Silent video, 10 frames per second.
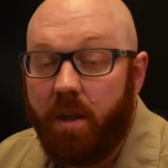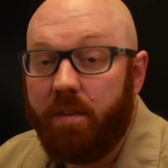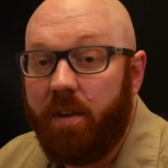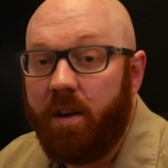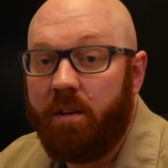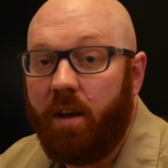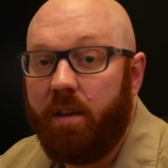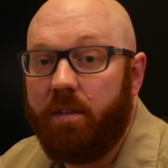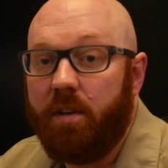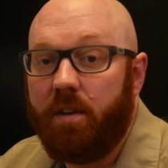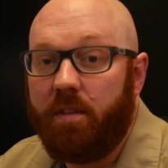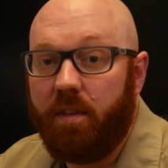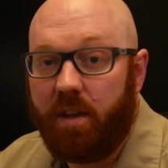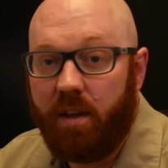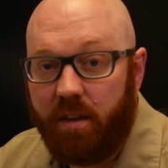Sanitizing is the
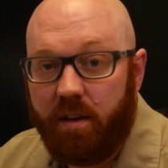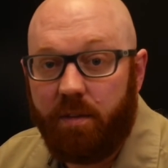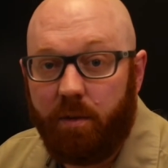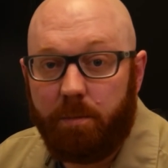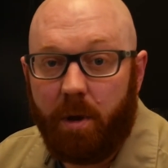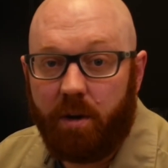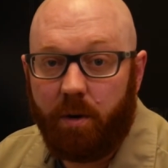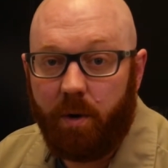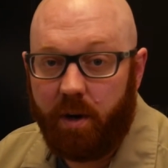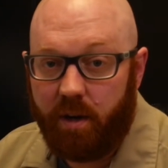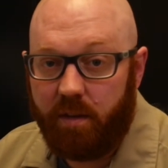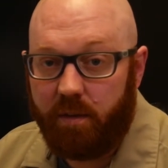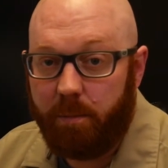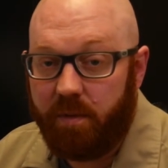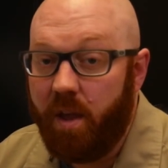killing of those
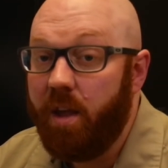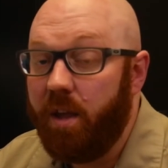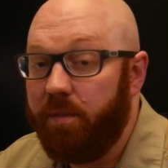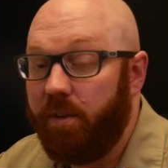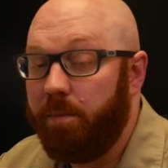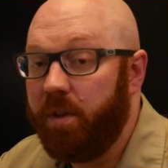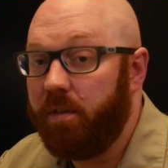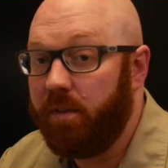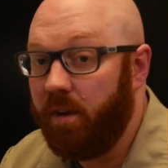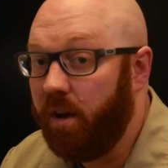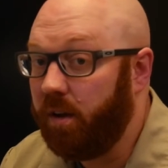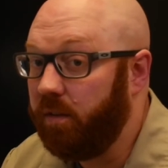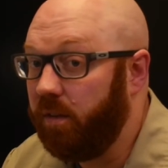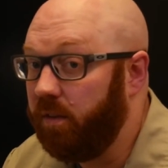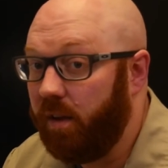microorganisms. If something's stuck
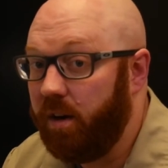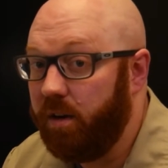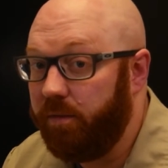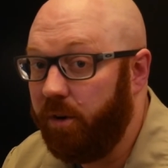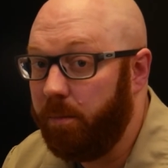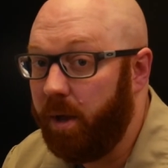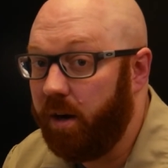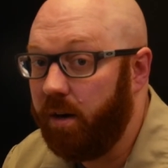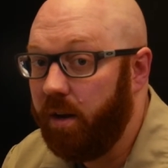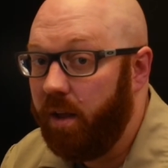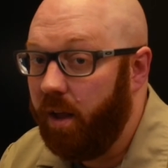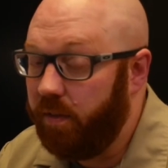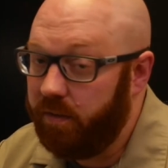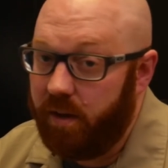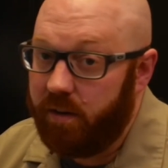to the side of your fermenter and the
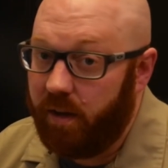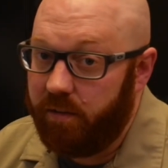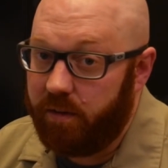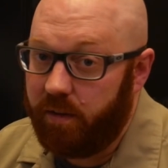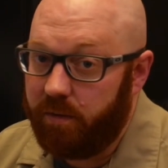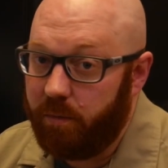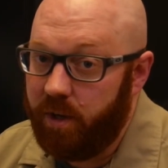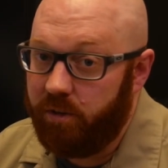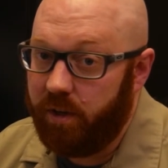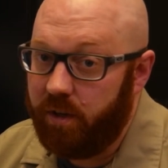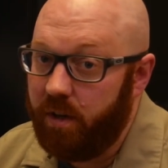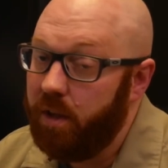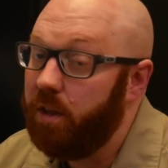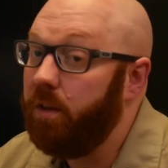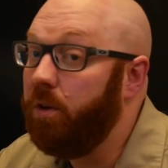sanitizer doesn't reach it,
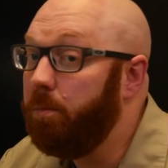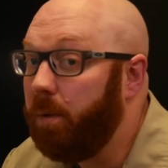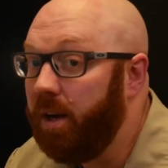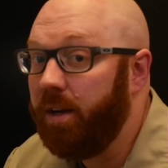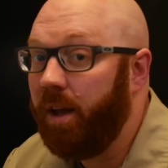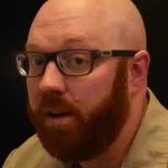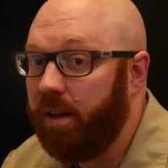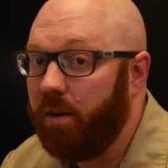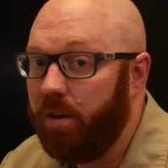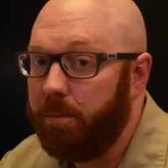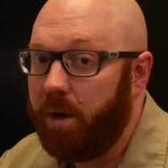you might not get all the